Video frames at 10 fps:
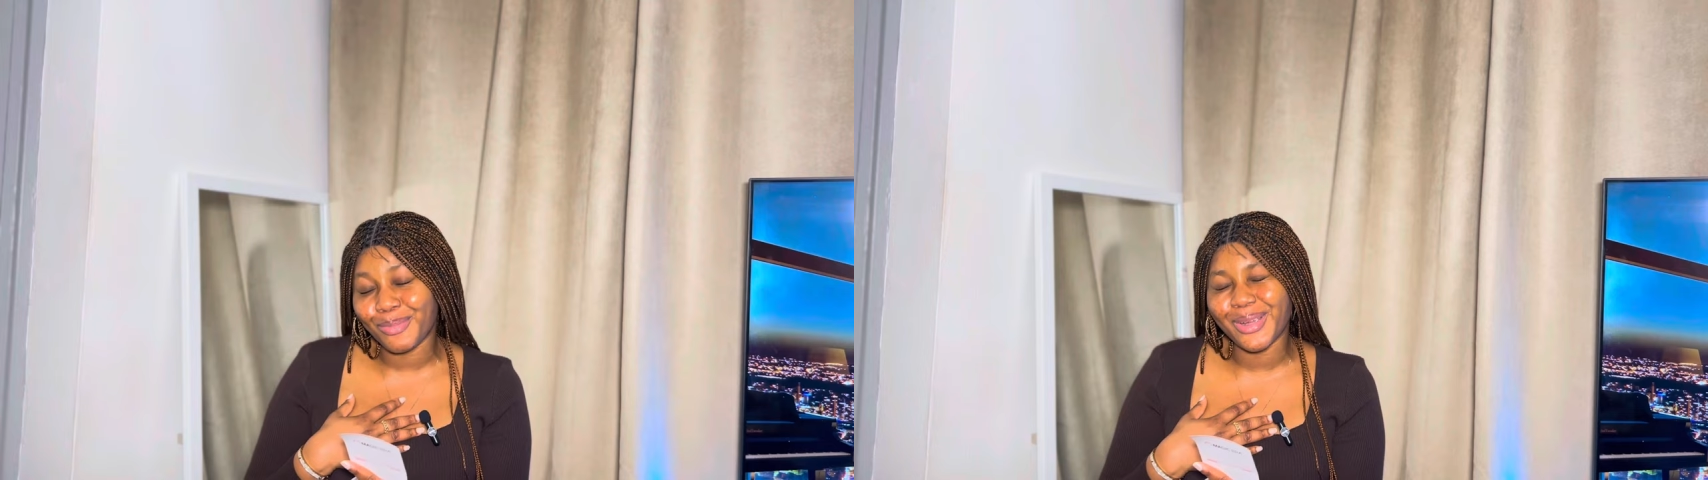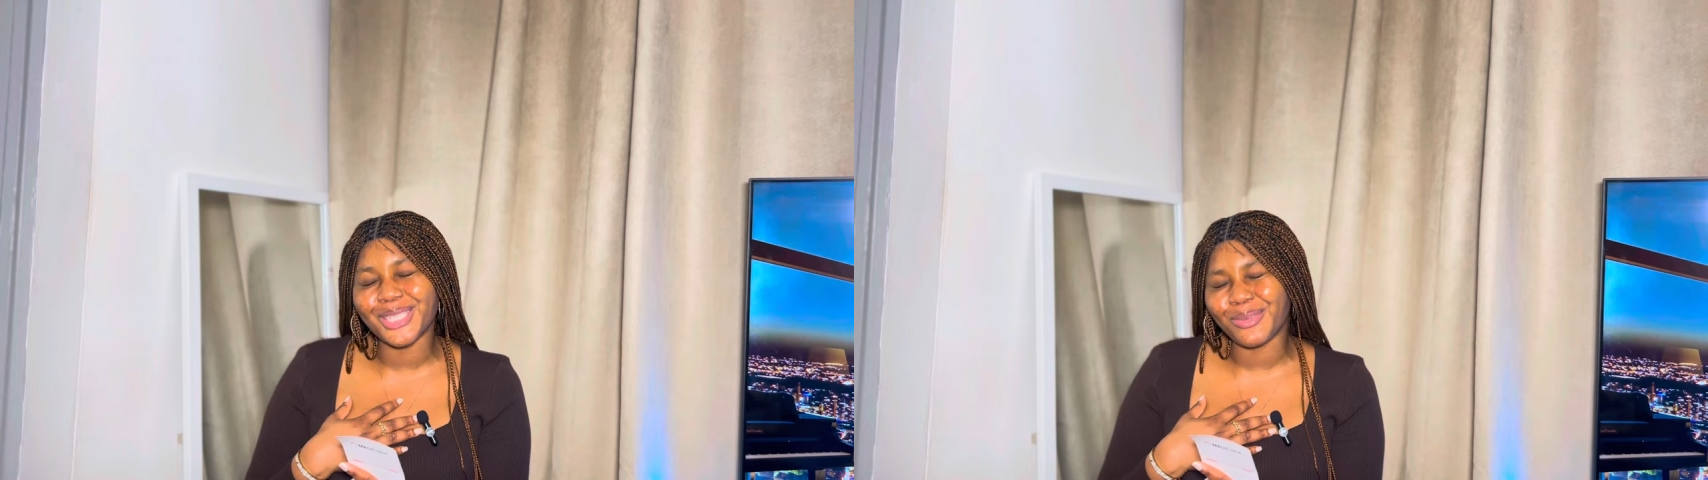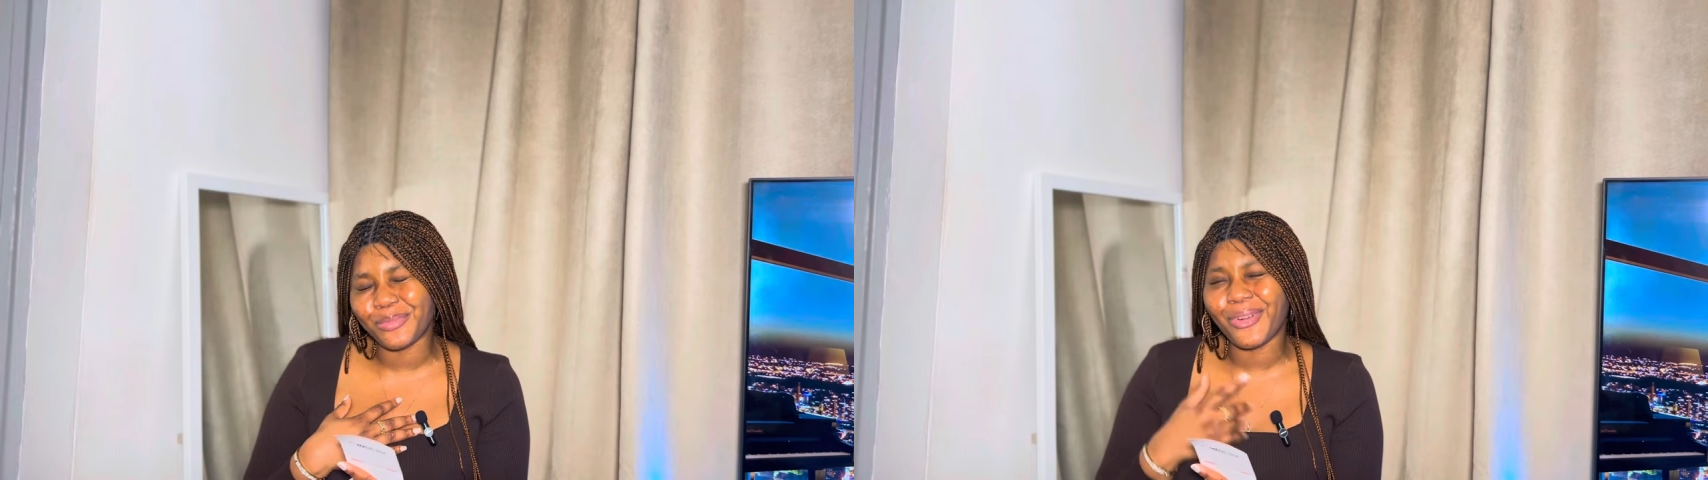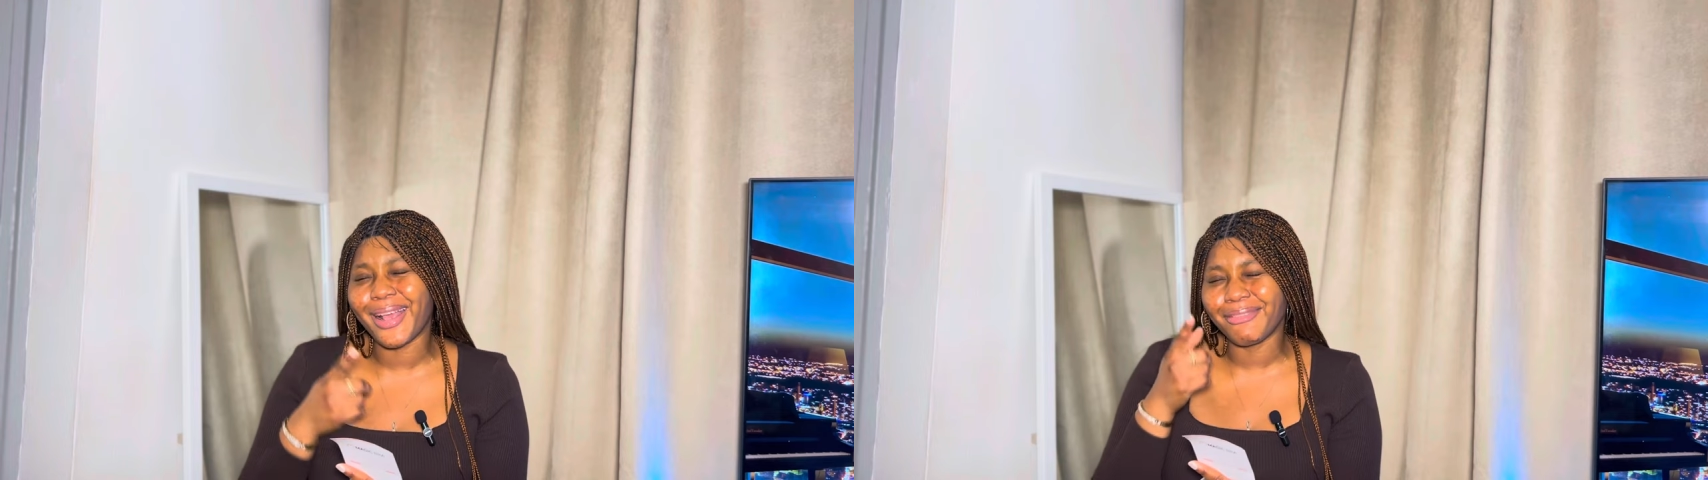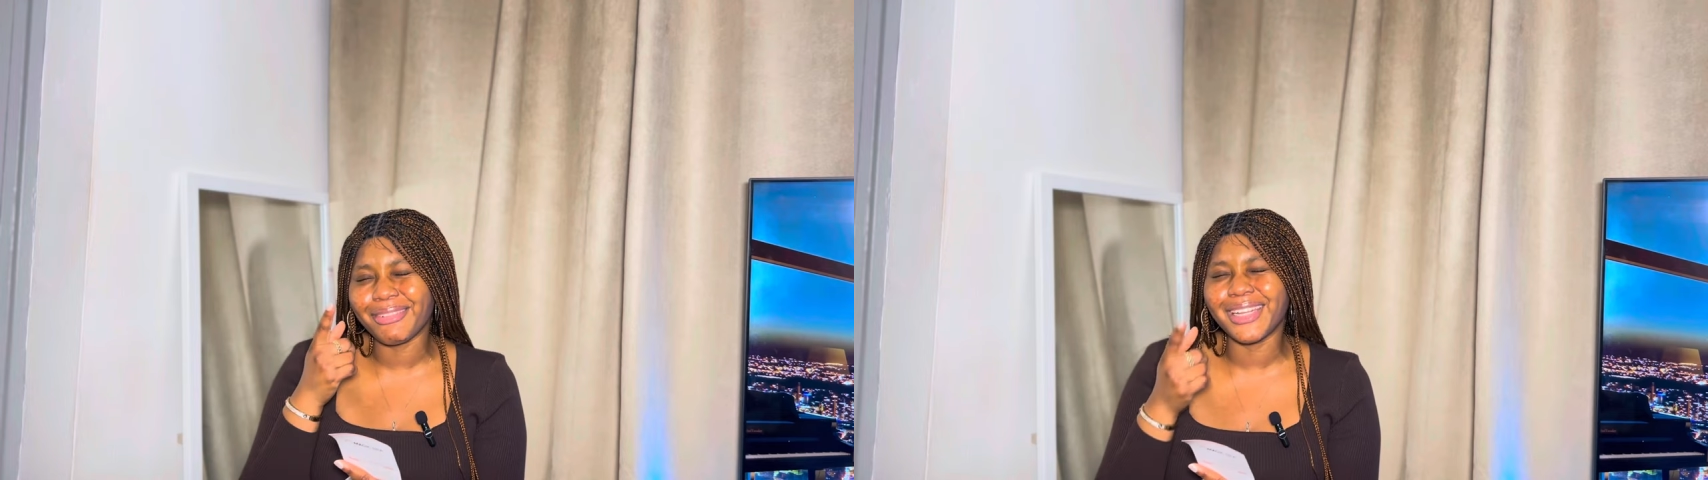you, bra.
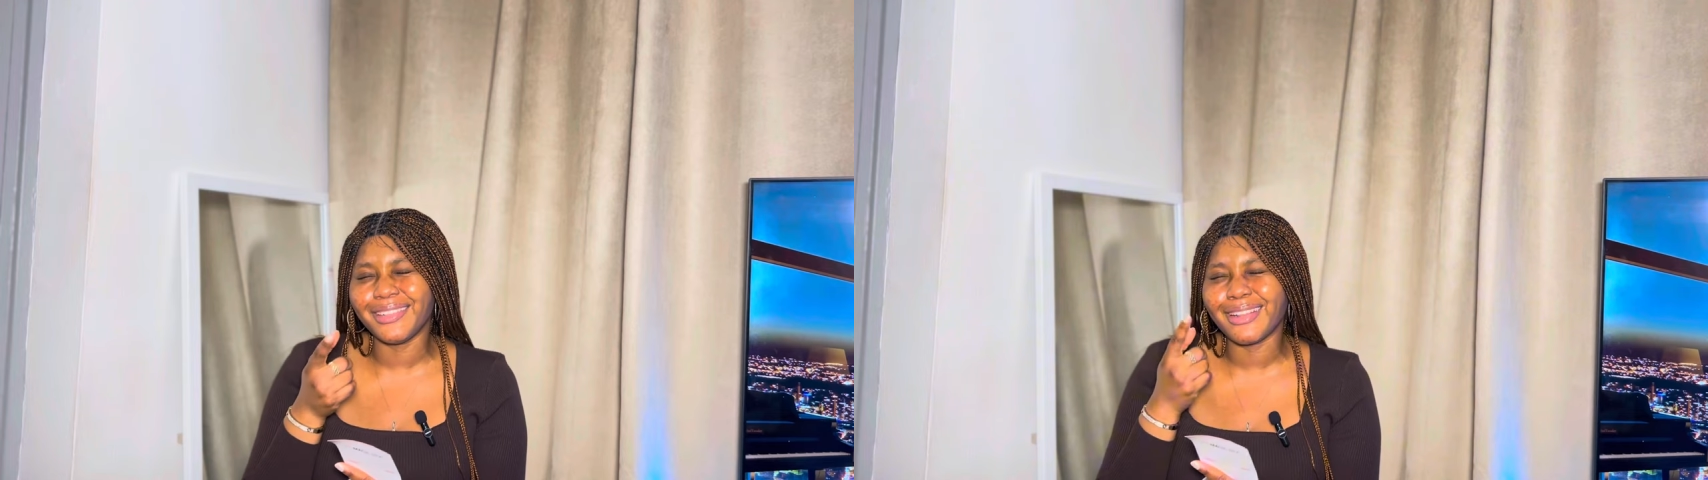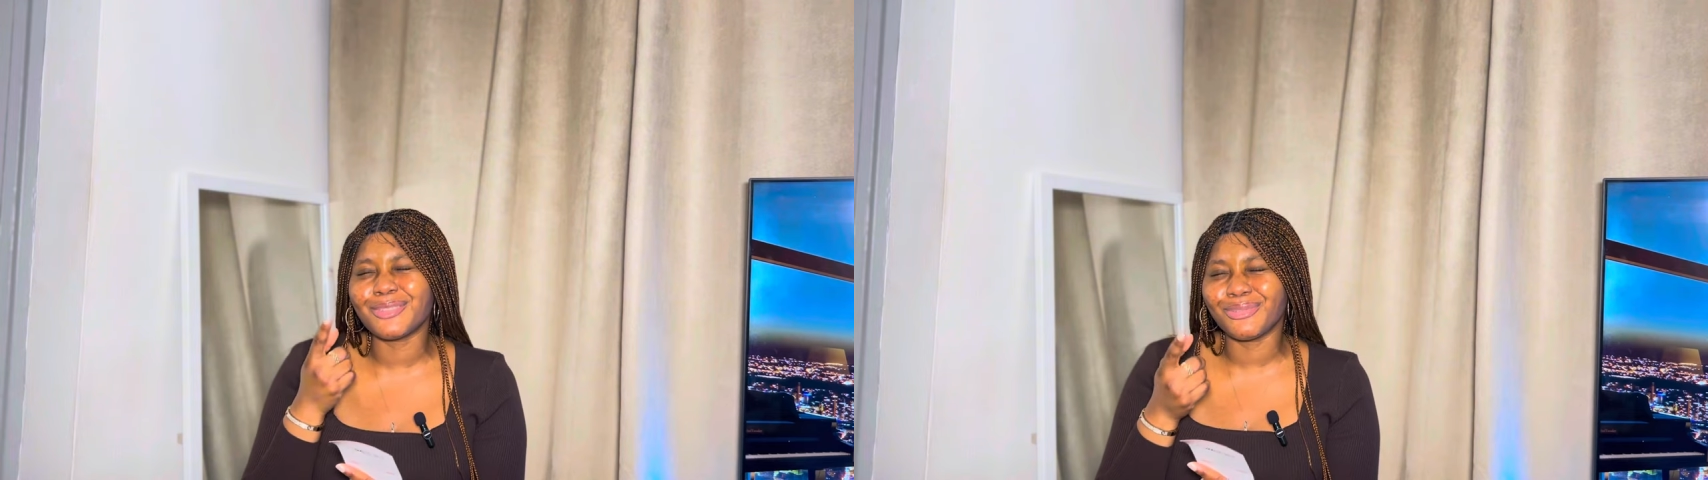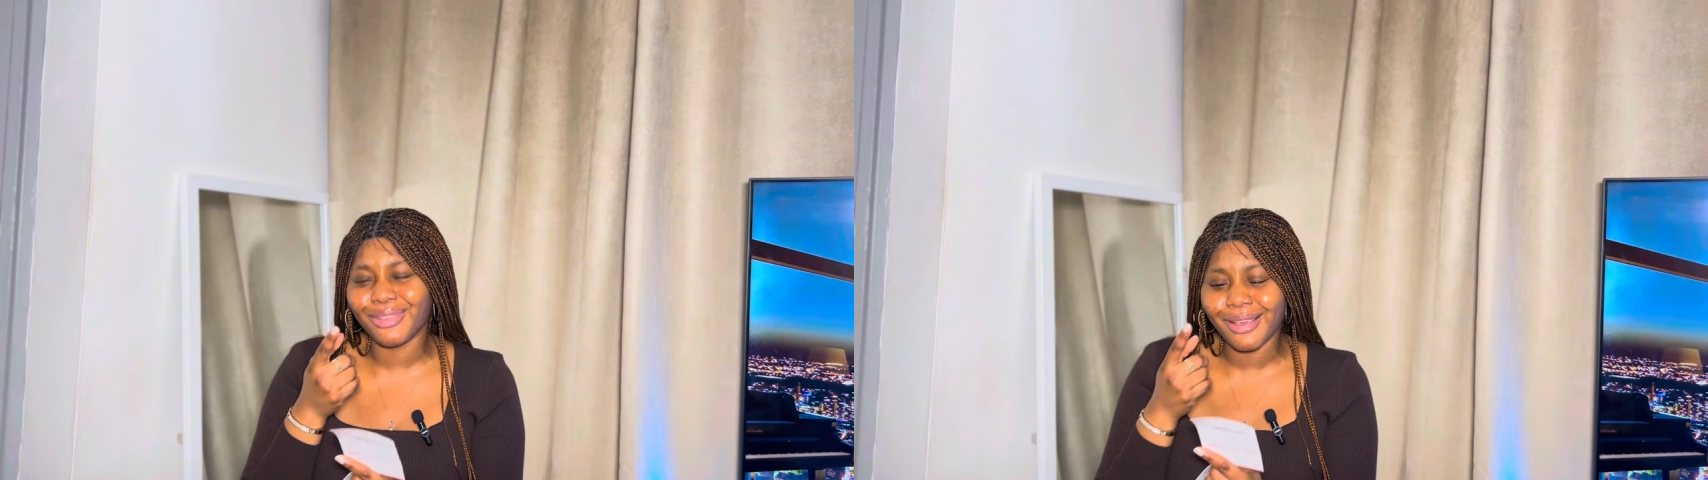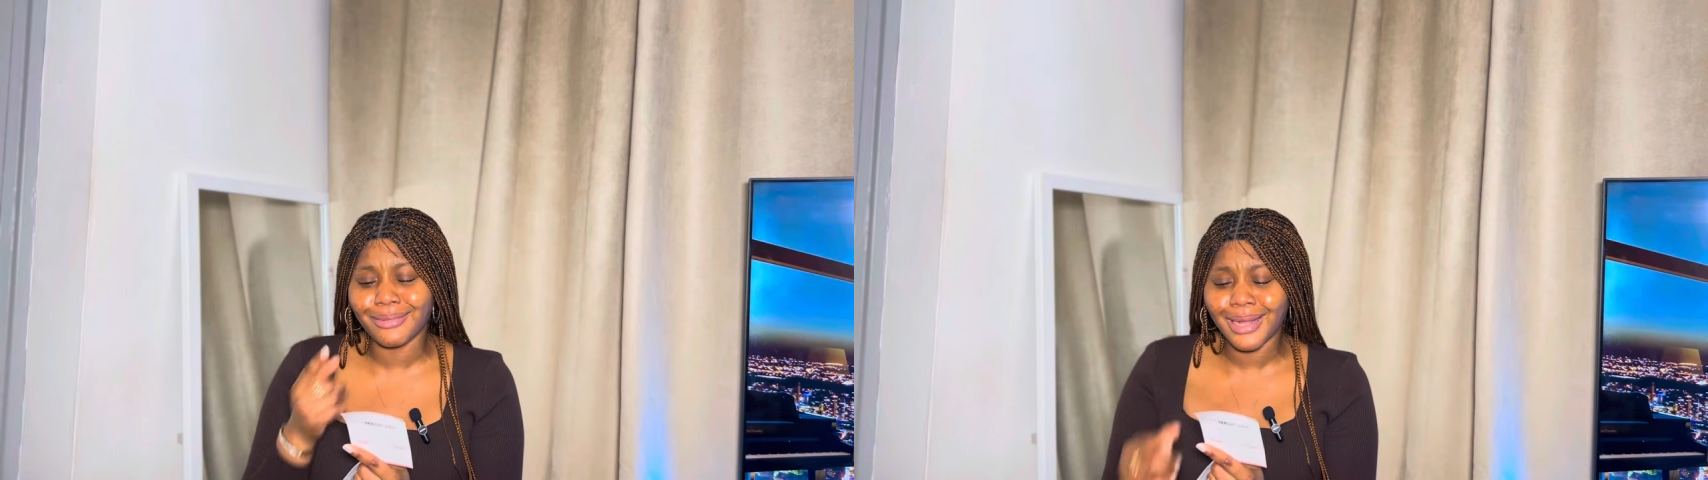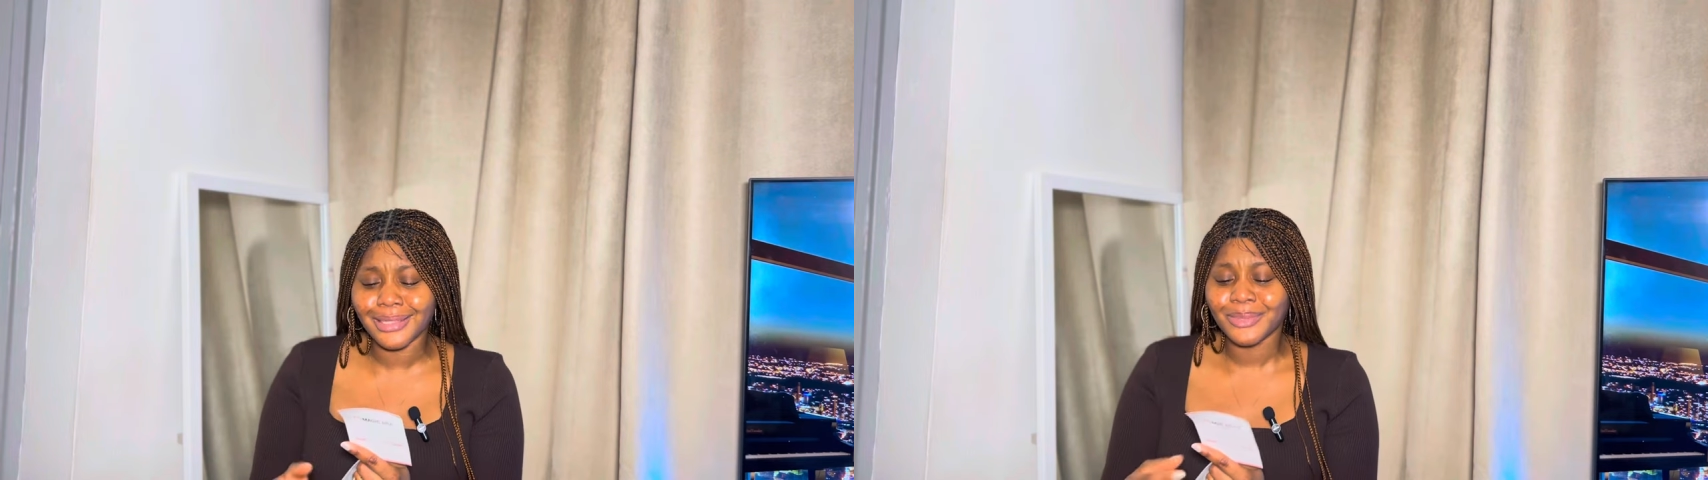I really needed to hear
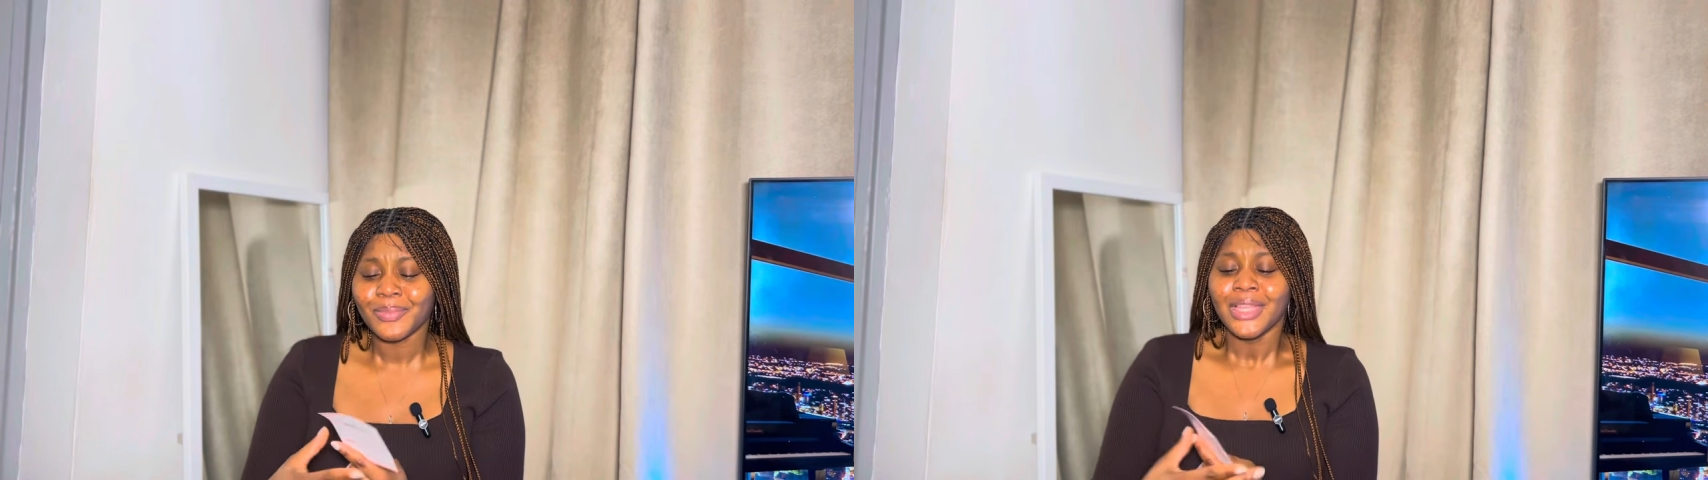that.